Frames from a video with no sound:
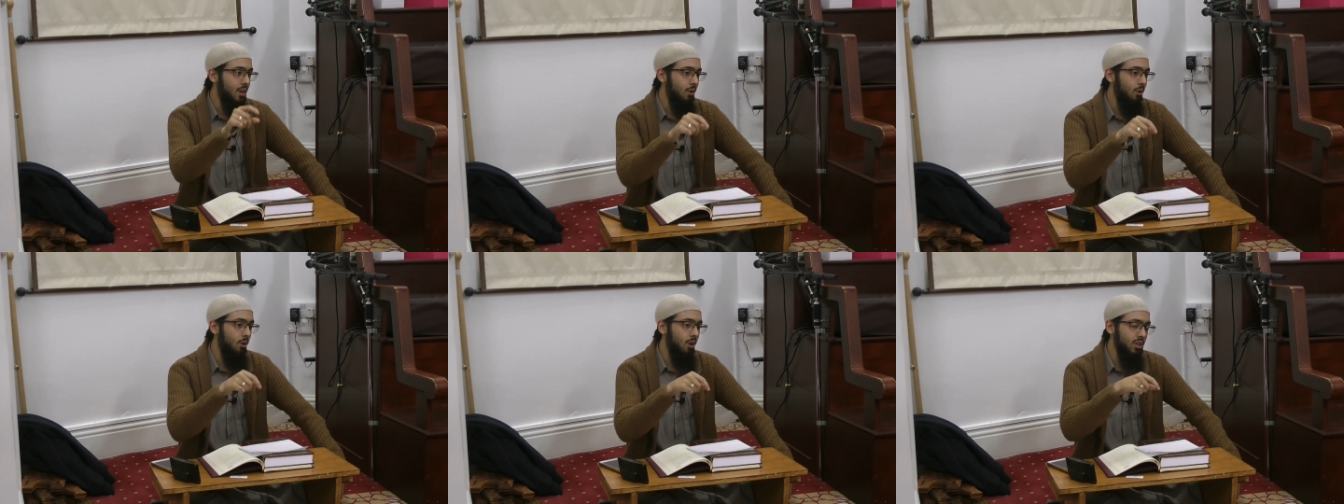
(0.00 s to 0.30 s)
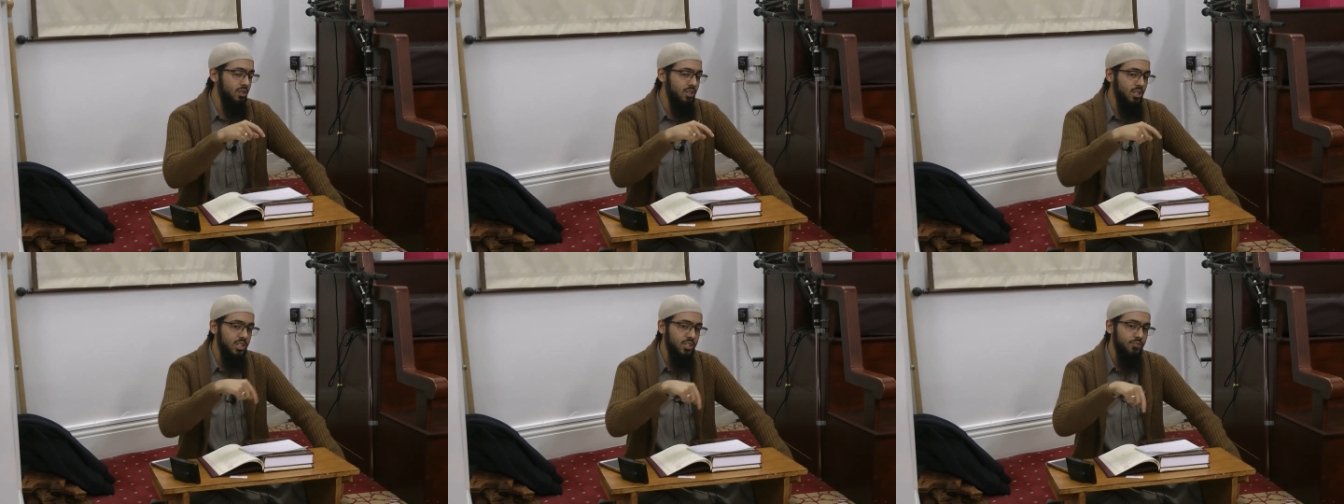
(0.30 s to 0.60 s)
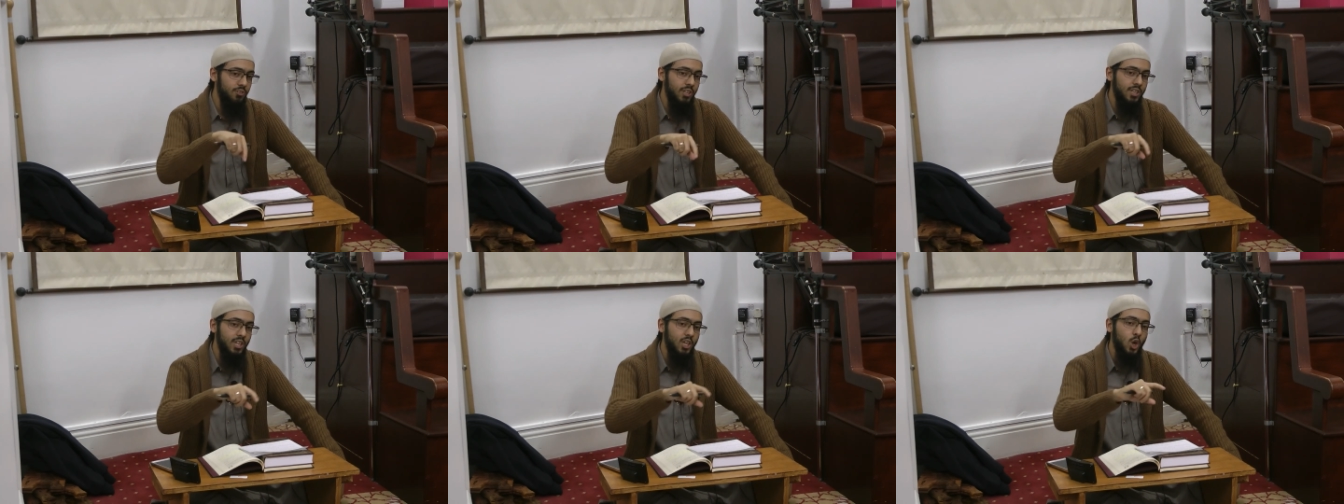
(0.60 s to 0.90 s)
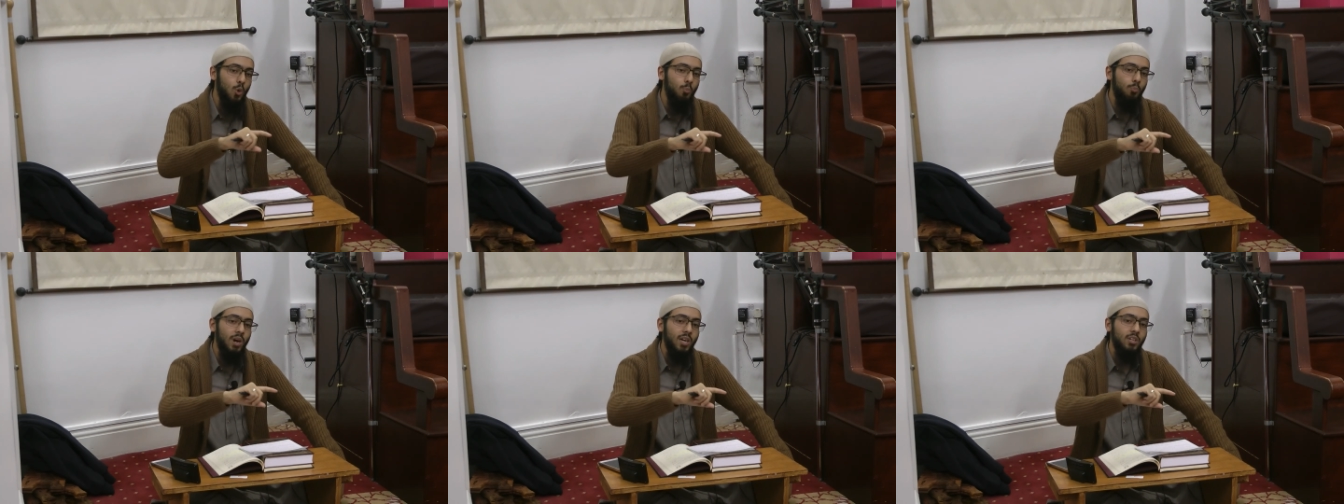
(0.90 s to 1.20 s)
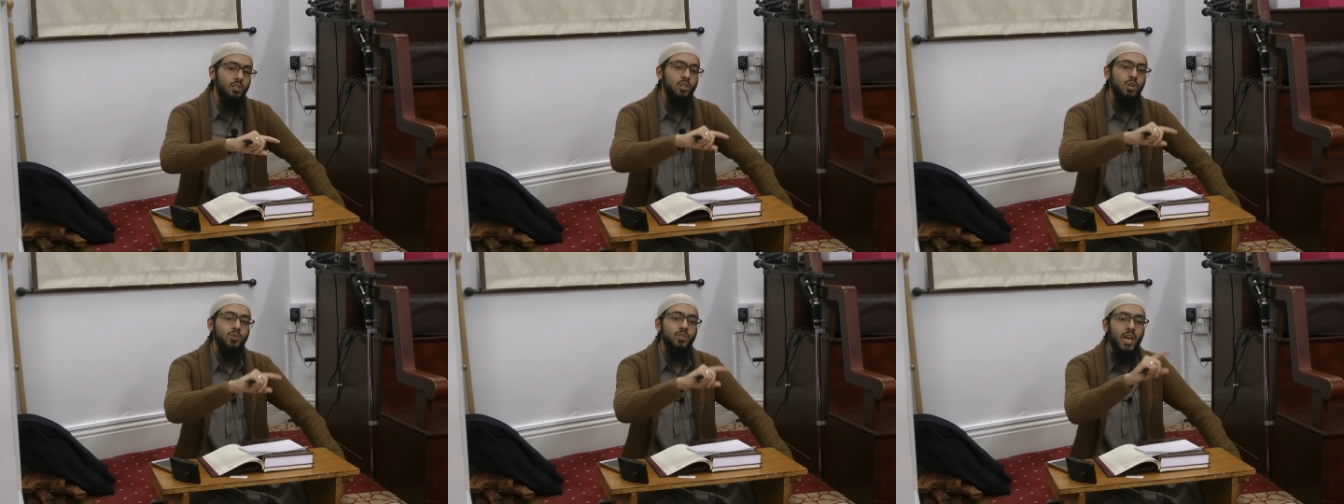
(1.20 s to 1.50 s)
All these sifat, they come
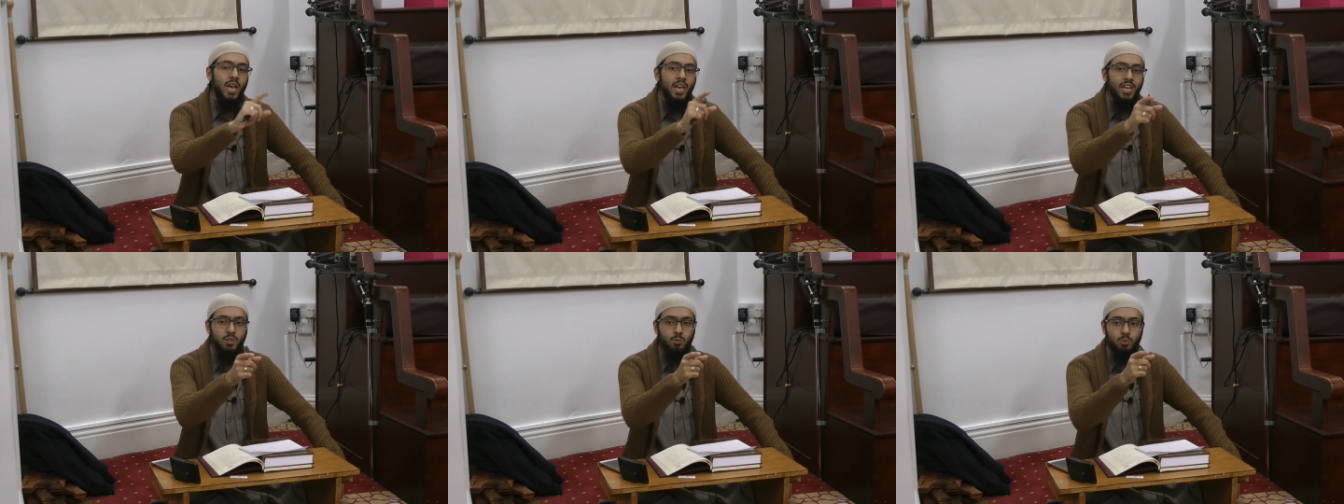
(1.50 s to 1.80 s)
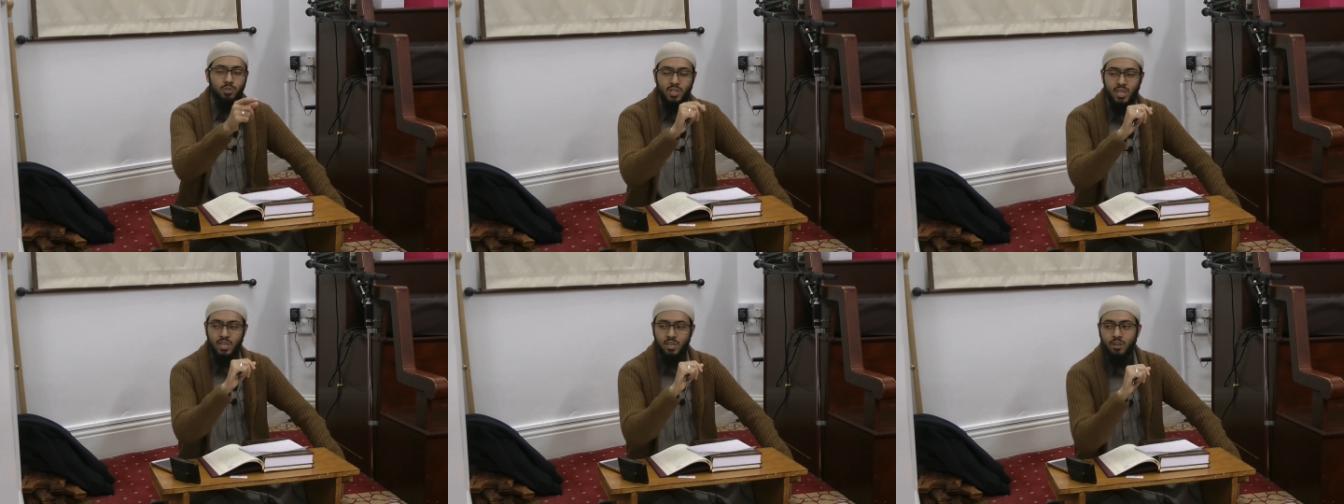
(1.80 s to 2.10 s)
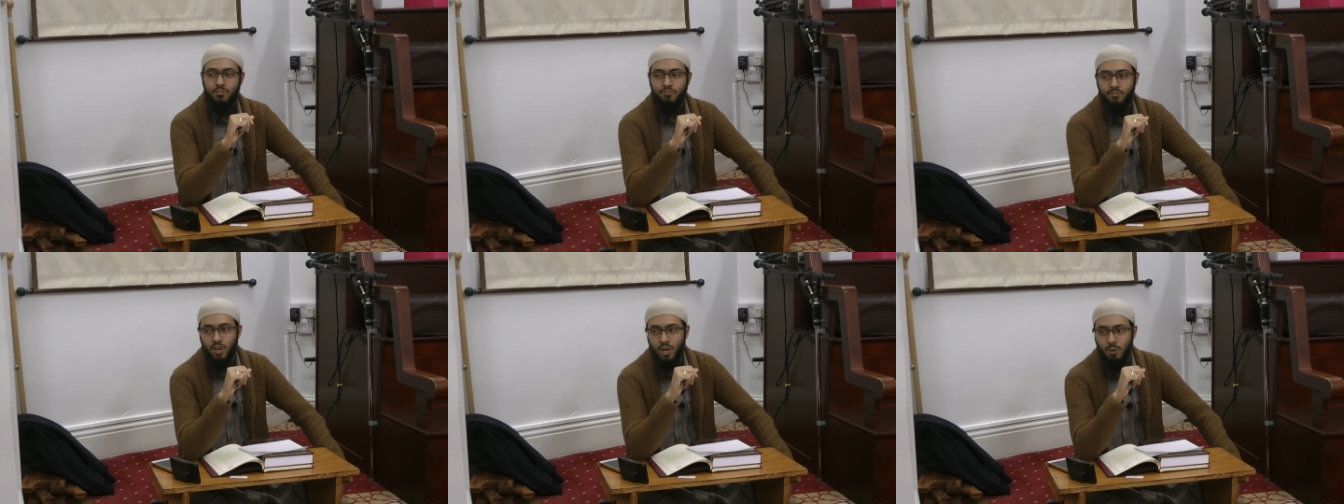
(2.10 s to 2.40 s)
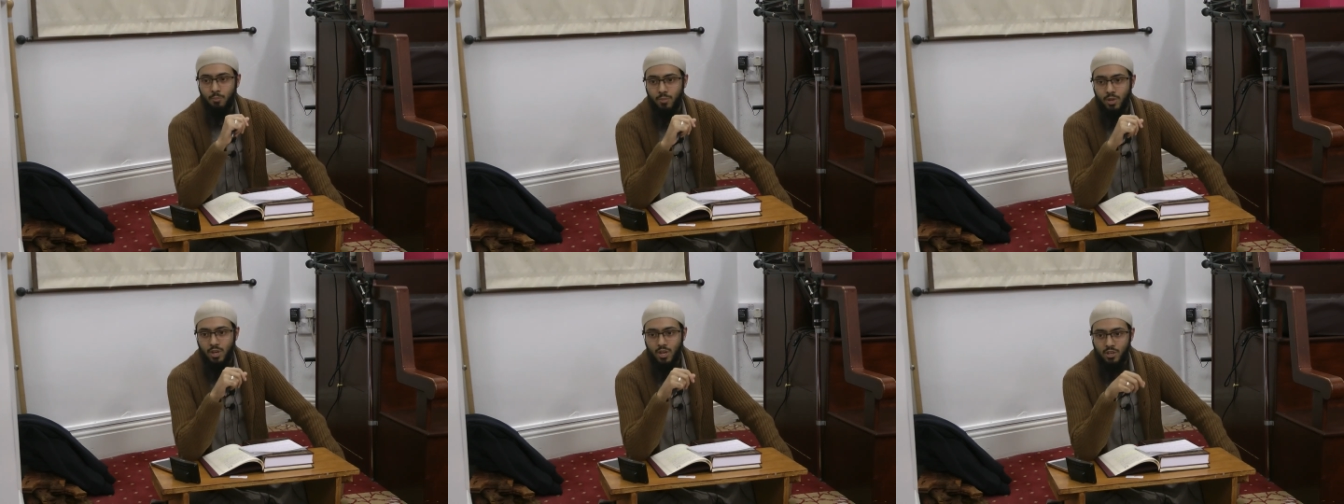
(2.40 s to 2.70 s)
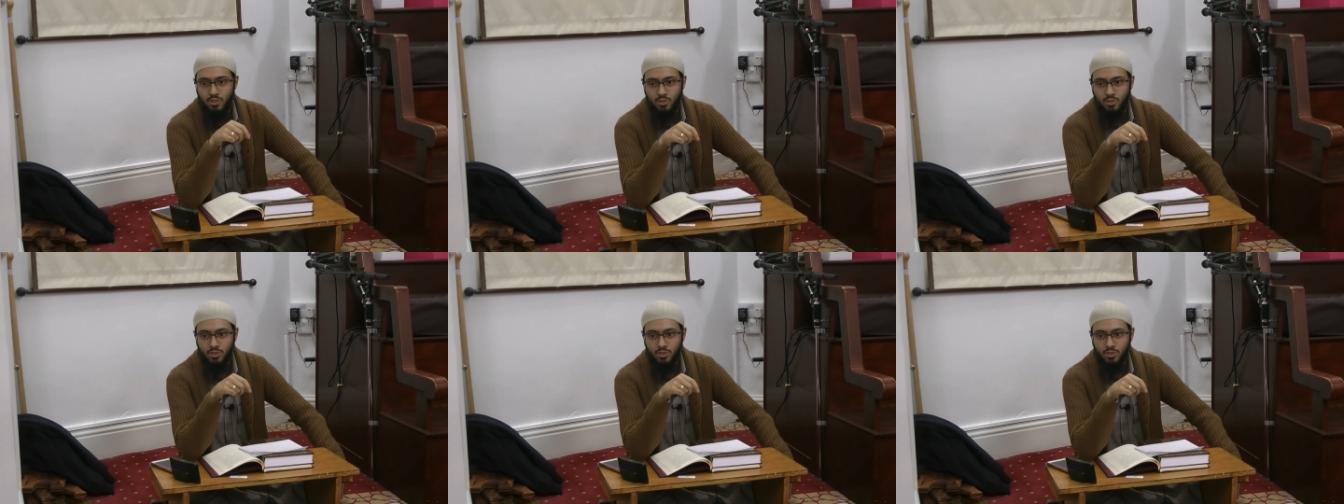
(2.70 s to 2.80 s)
back to those eight which they affirm.